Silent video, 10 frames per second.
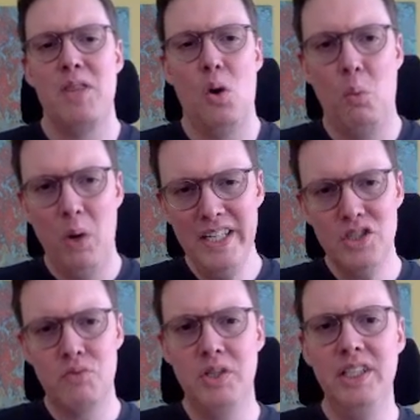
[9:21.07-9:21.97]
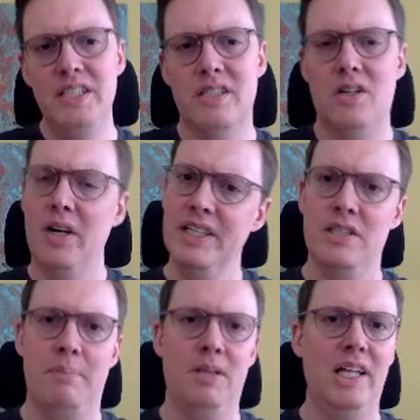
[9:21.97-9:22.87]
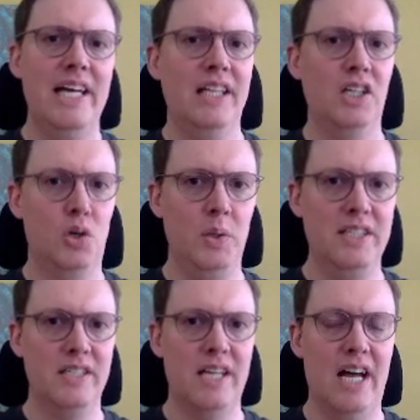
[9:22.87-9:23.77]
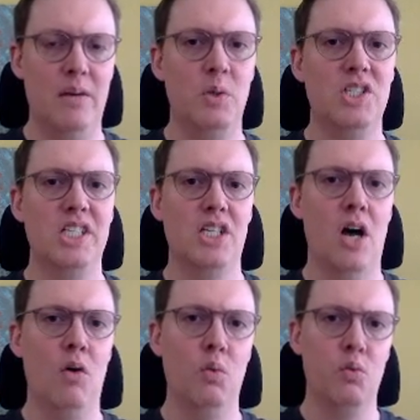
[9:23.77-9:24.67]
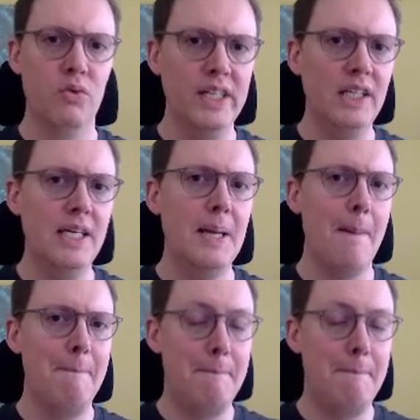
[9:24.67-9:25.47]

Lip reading: white's really starting to play on the queen side, which is a really